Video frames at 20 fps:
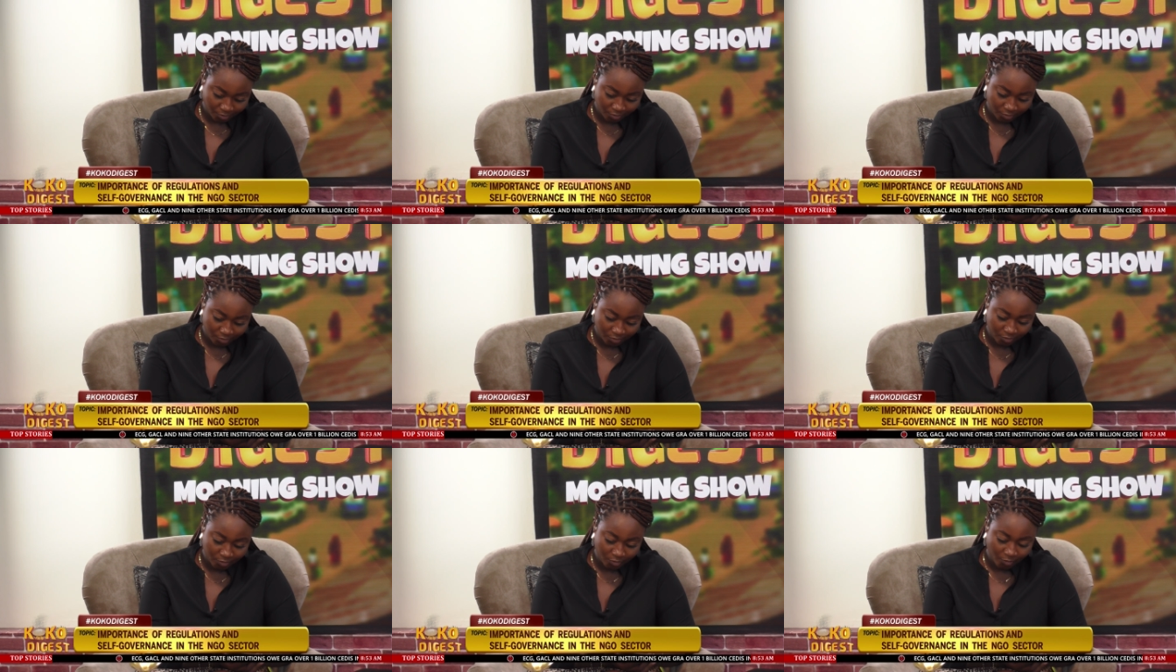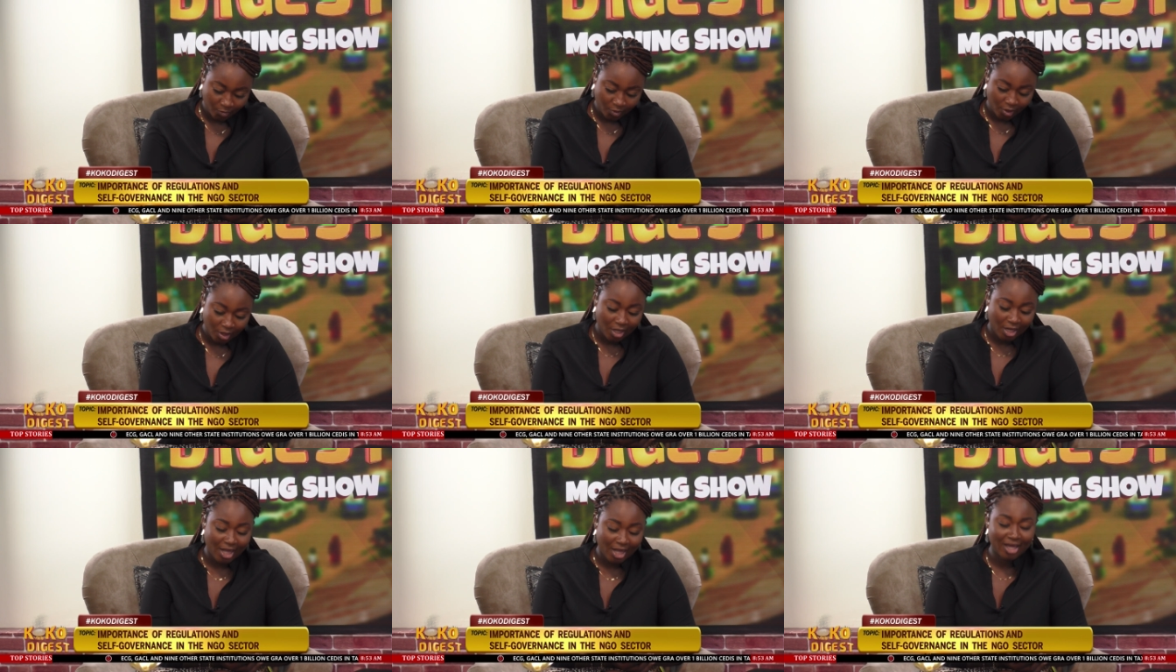
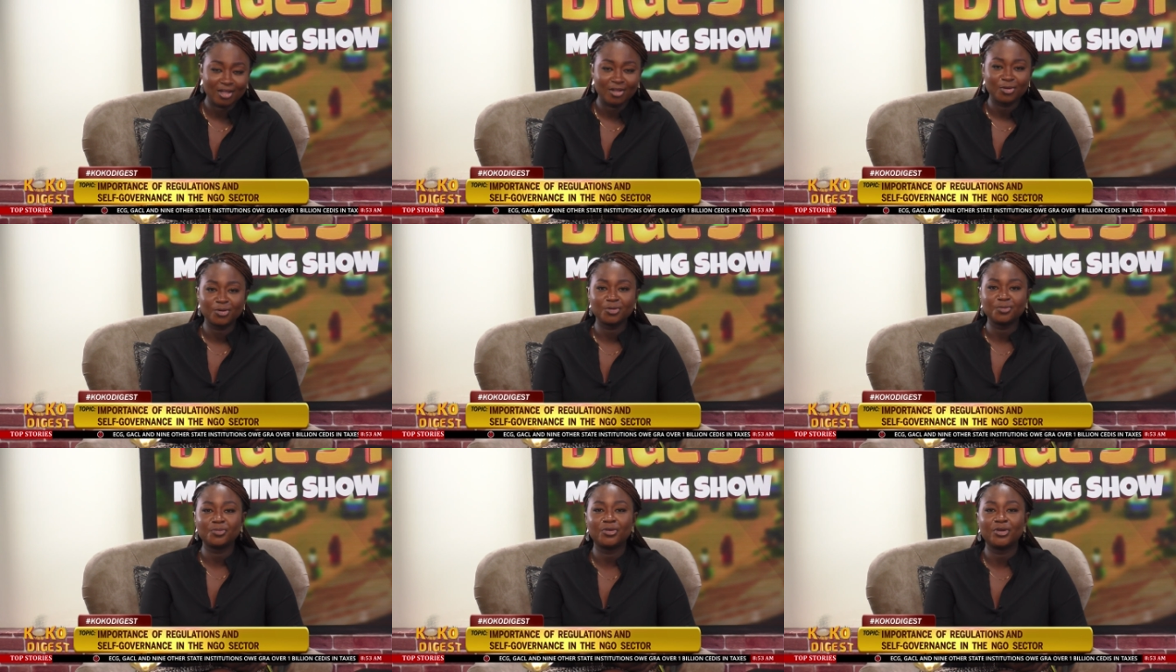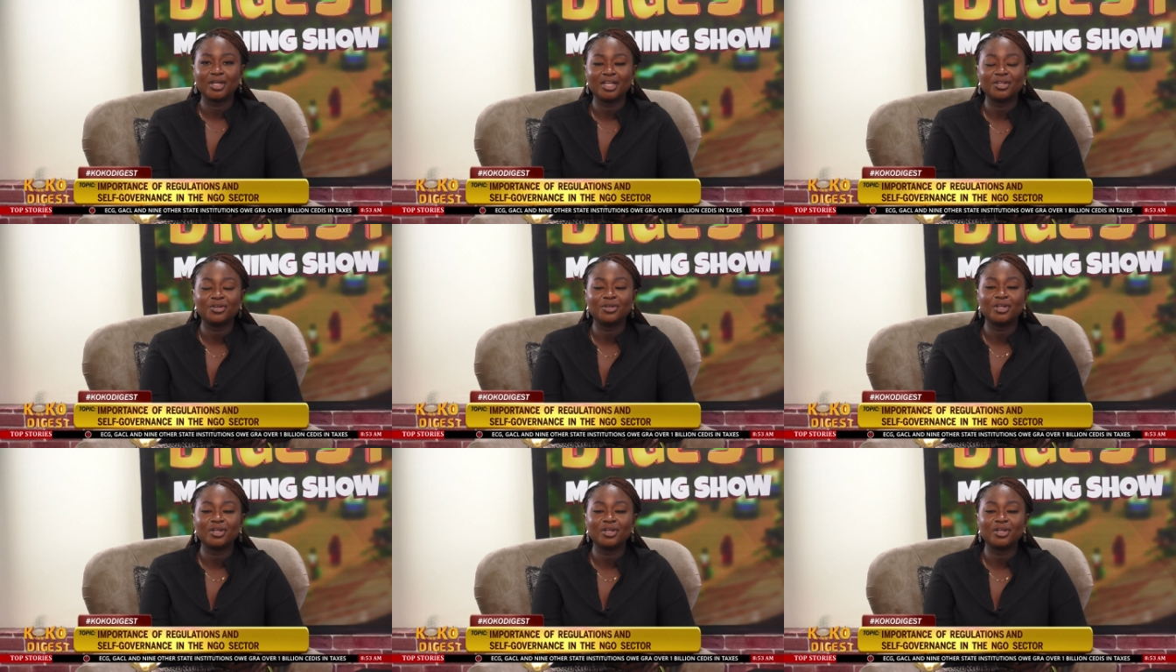Hello. Hello.
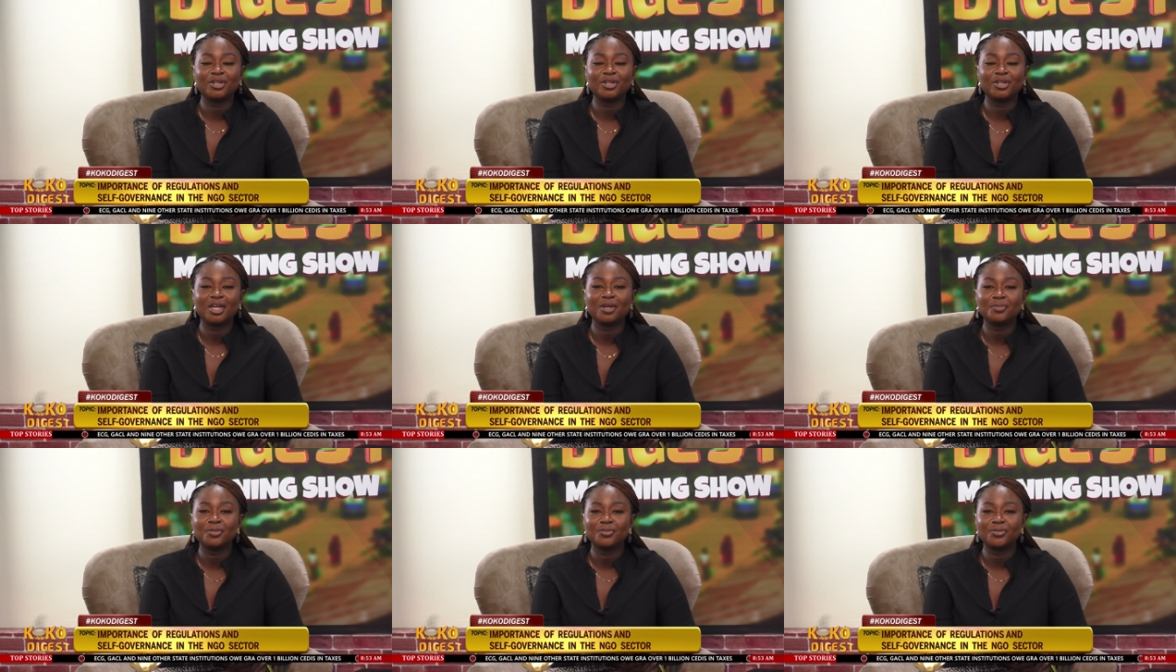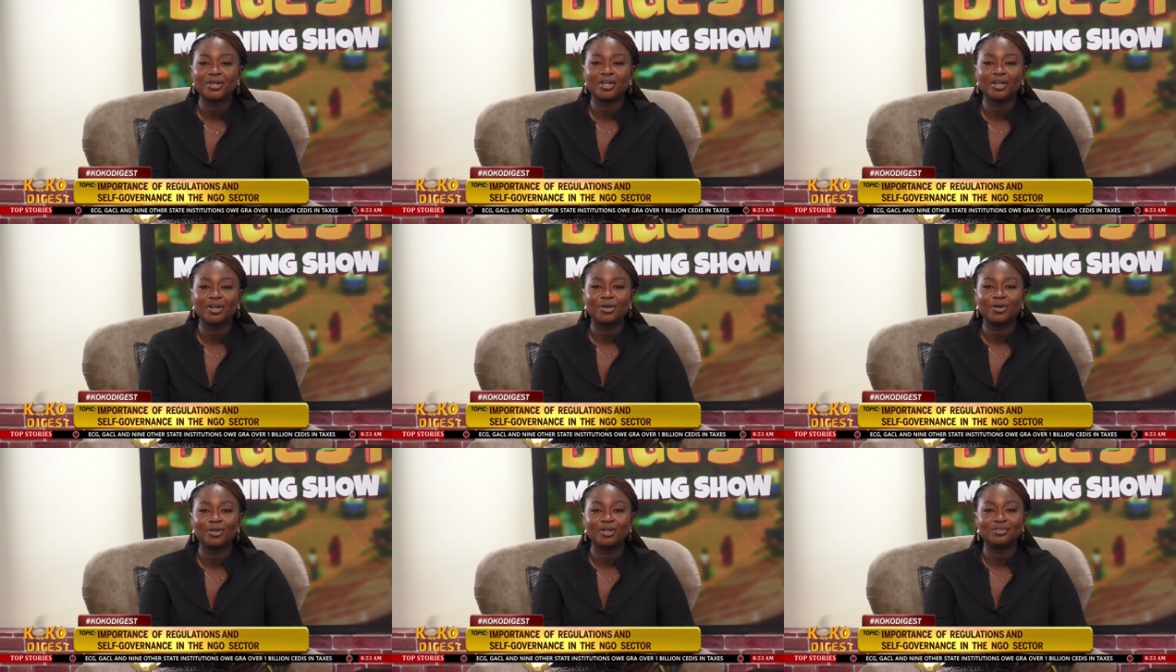Good morning. Your name and where you're
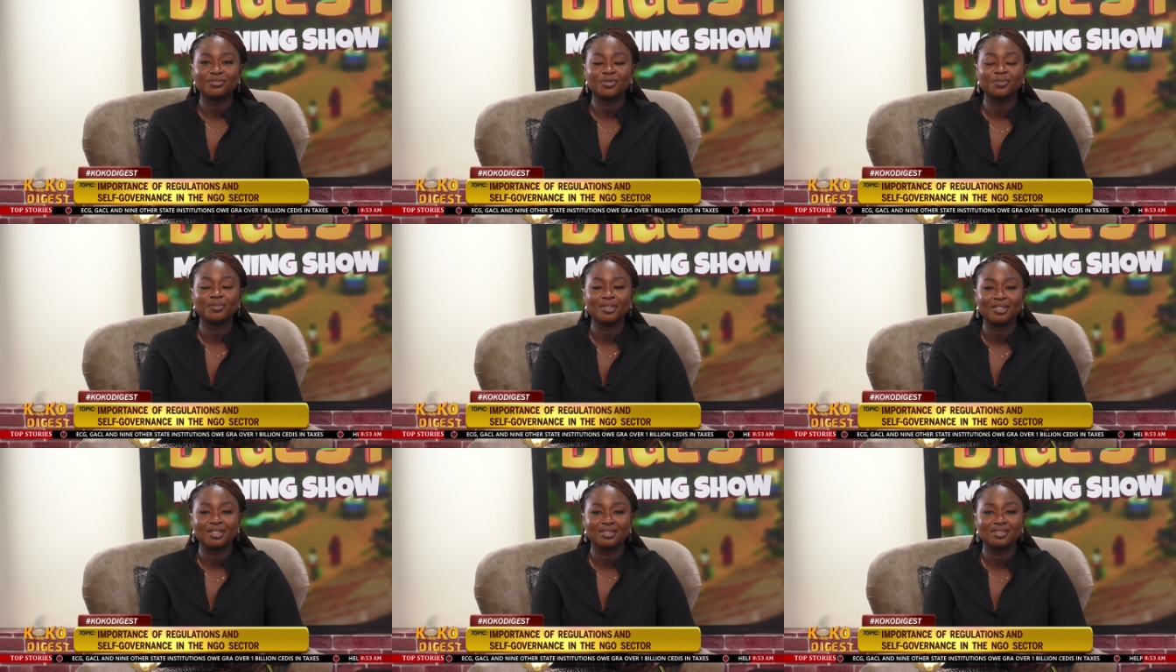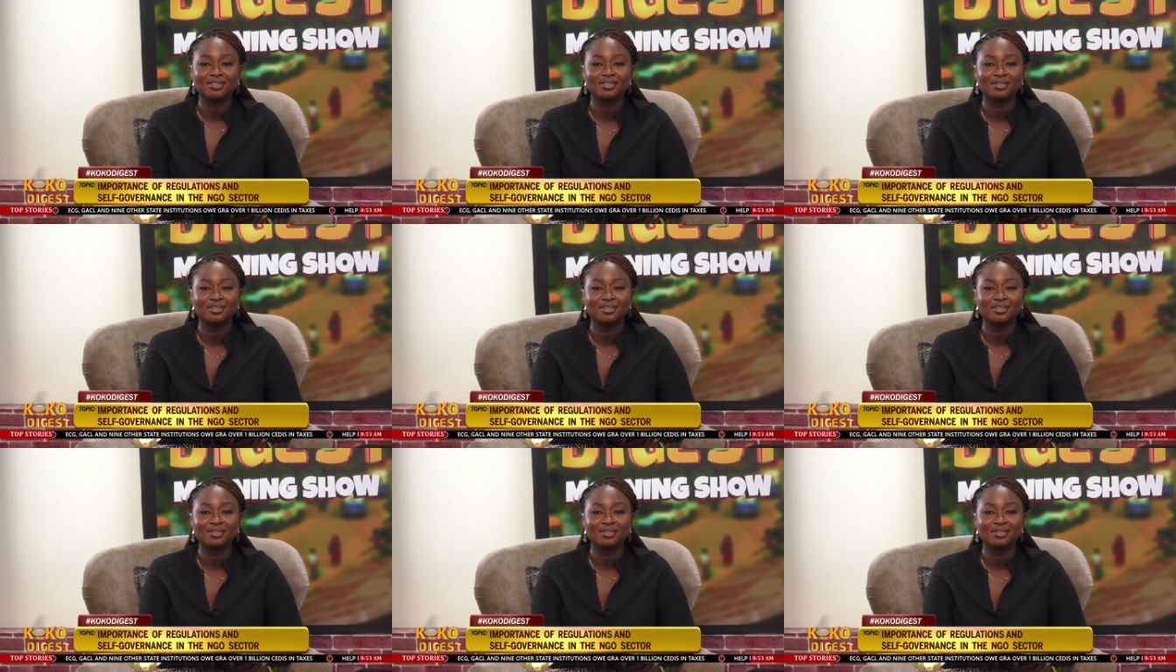calling from,
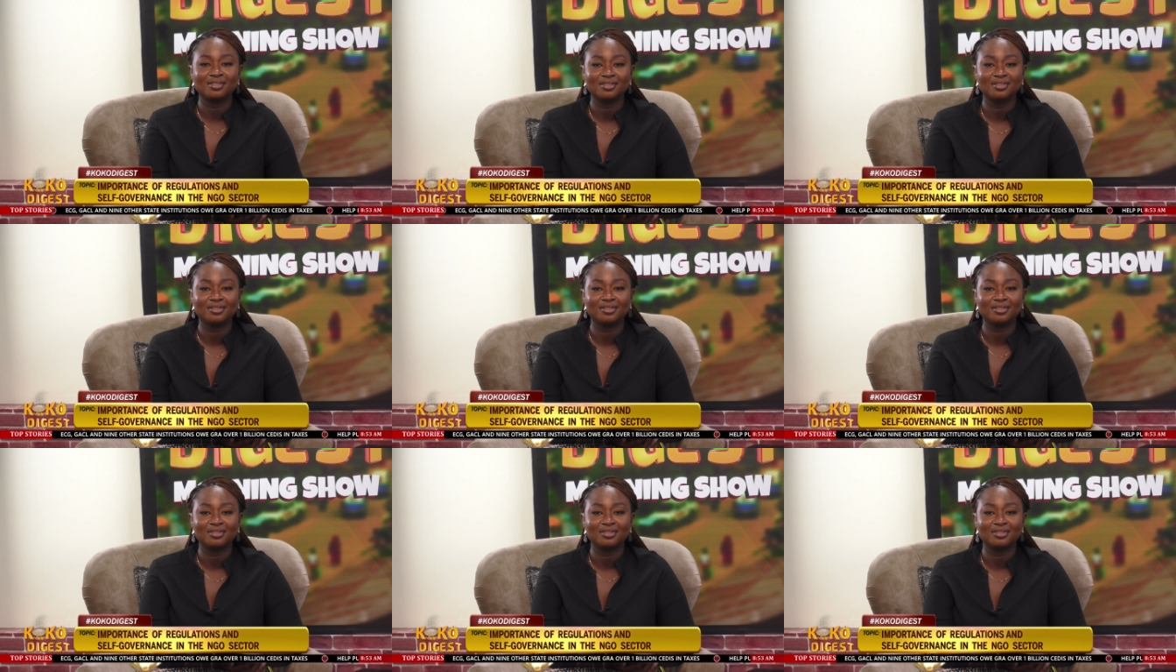please.